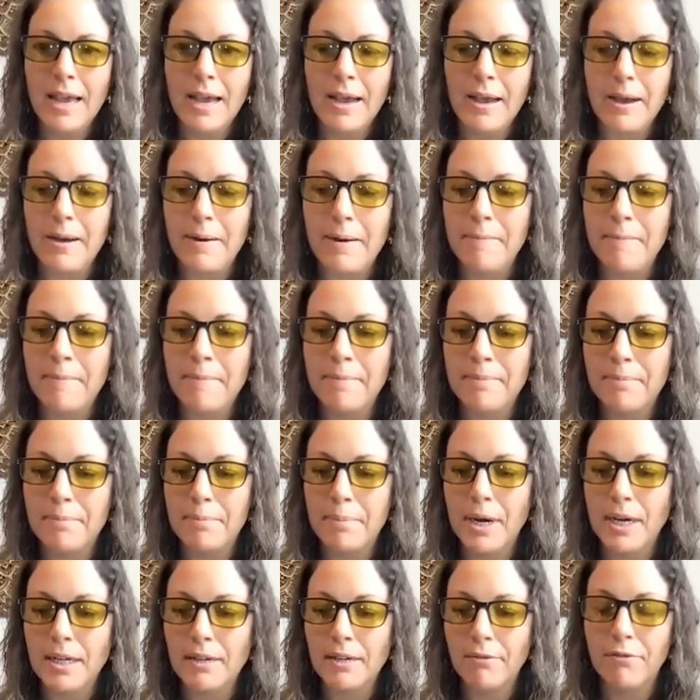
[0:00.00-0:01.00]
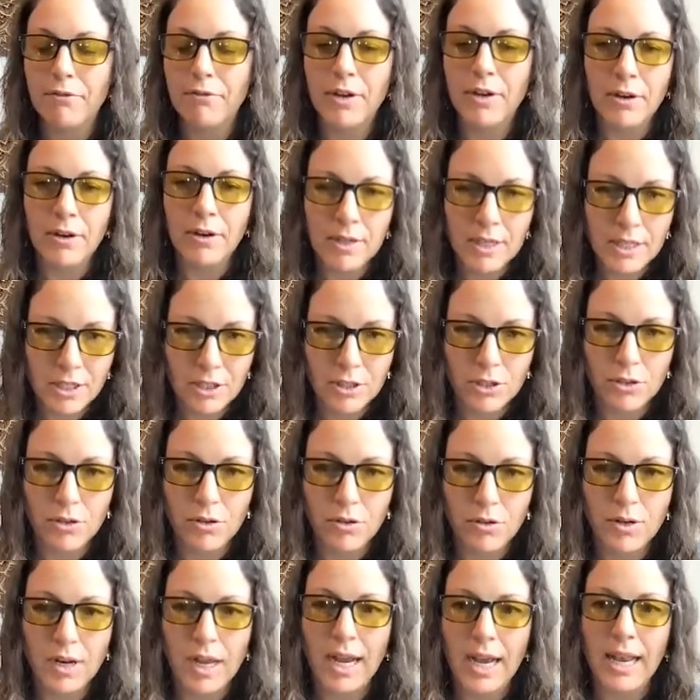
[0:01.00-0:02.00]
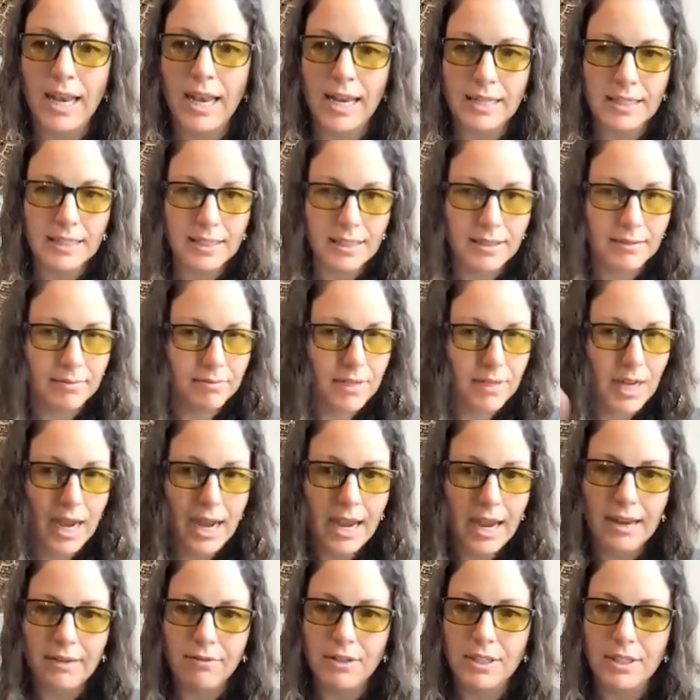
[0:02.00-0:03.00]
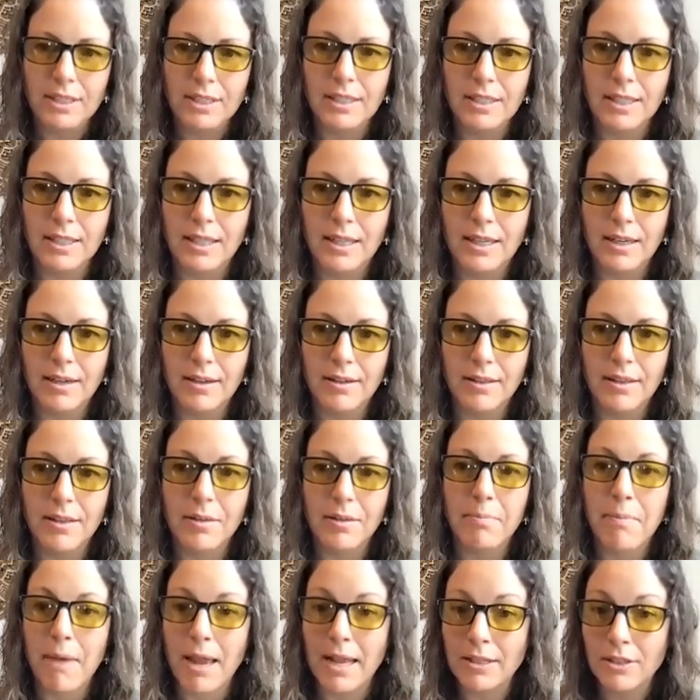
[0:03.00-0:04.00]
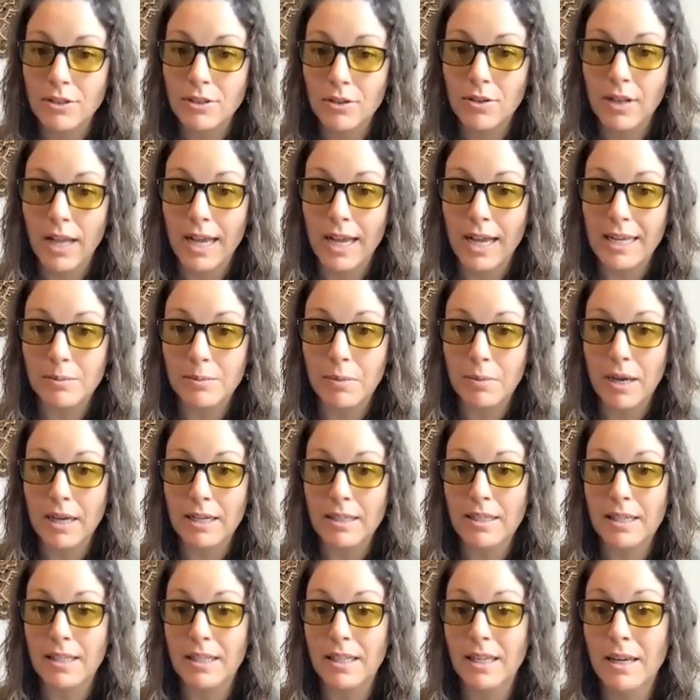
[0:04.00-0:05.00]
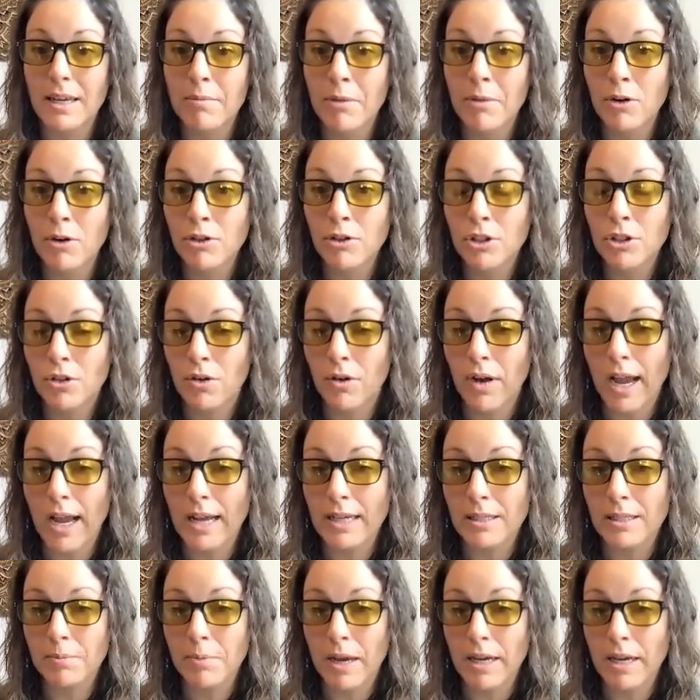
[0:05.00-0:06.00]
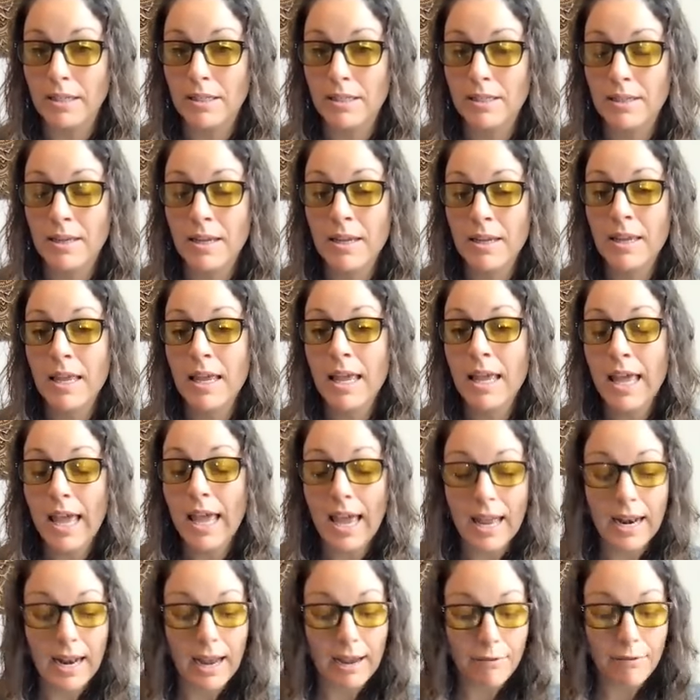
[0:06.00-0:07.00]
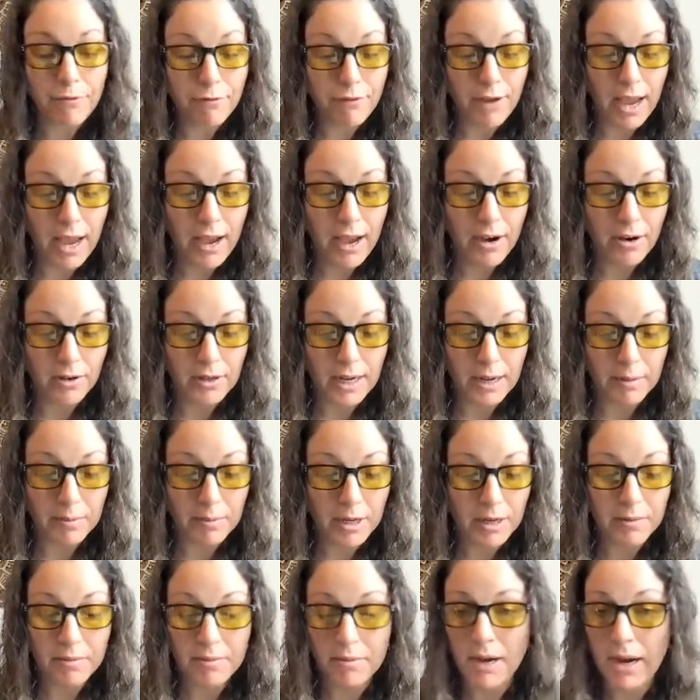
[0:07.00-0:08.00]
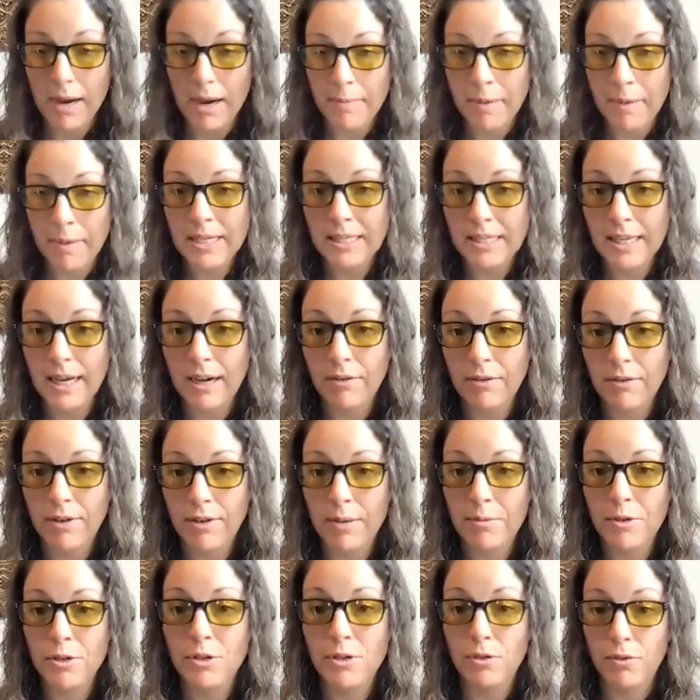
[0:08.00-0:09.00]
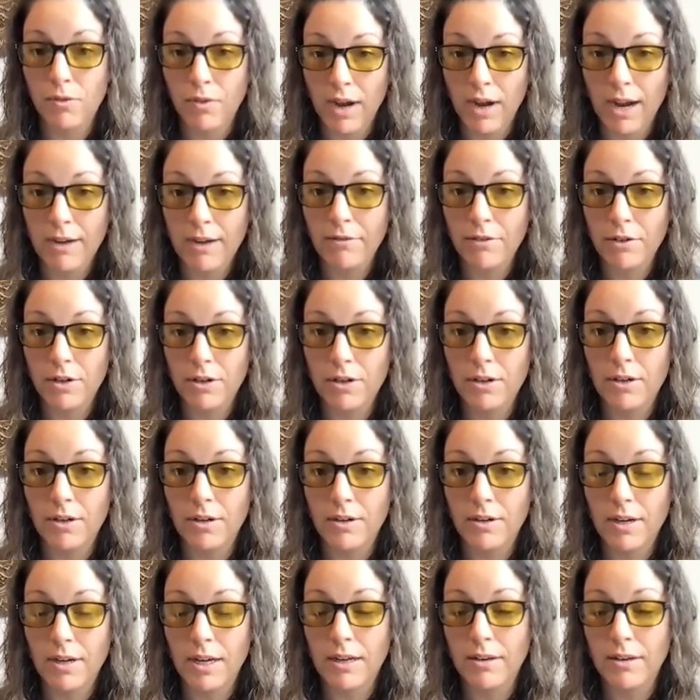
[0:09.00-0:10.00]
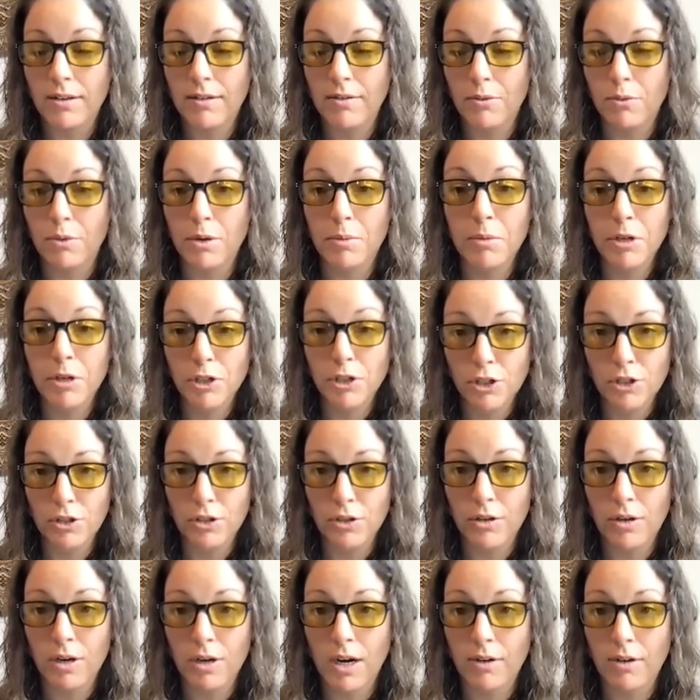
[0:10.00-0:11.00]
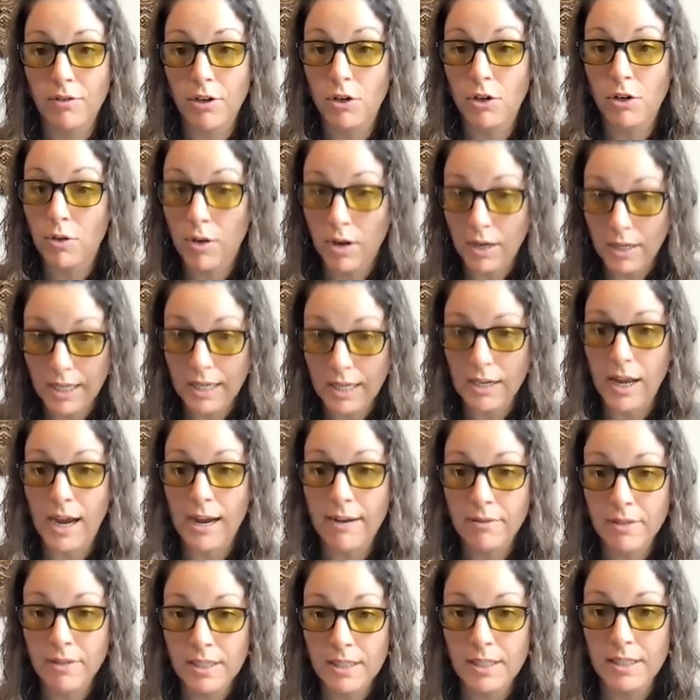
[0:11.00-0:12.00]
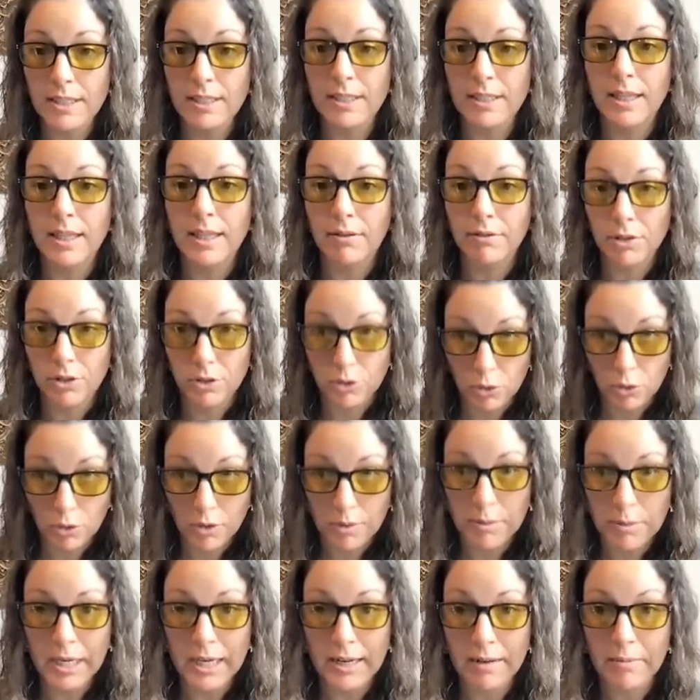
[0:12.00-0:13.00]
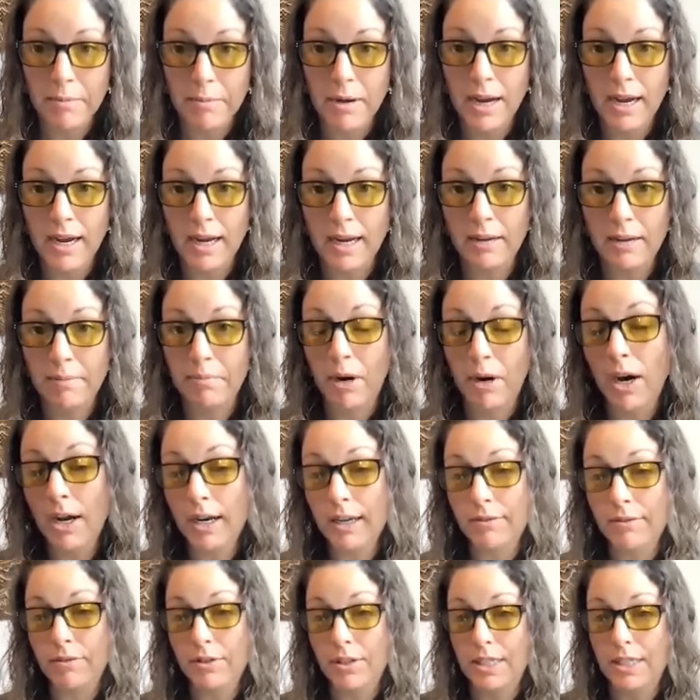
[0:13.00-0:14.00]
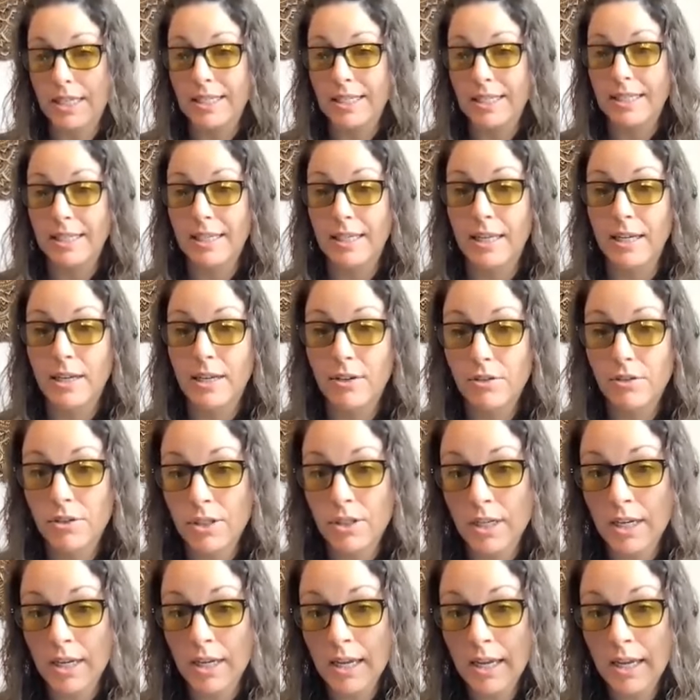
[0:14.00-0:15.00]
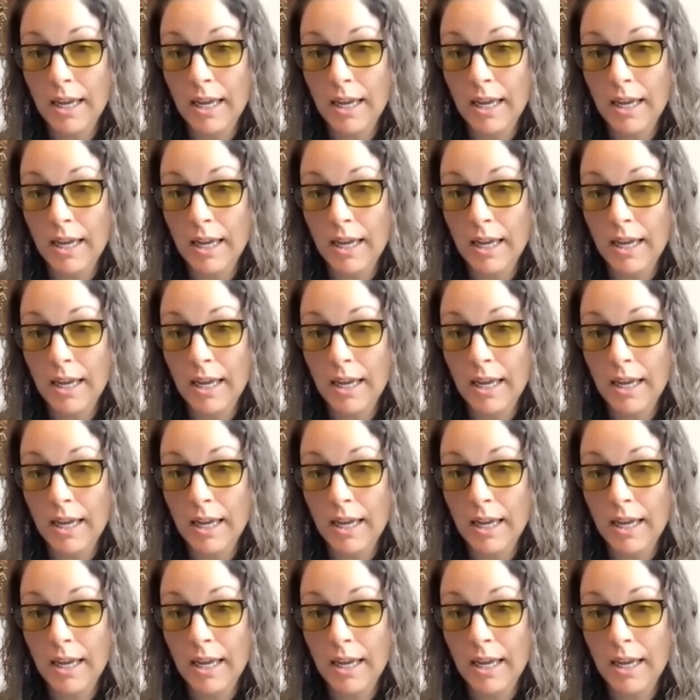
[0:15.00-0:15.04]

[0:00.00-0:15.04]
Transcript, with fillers: Um, but very soon, I like to dive into the, the mental aspects and the emotional aspects and I found, I mean, I myself, I'm a survivor and remissioner of a chronic Lyme disease that was dormant in my body for 16 years.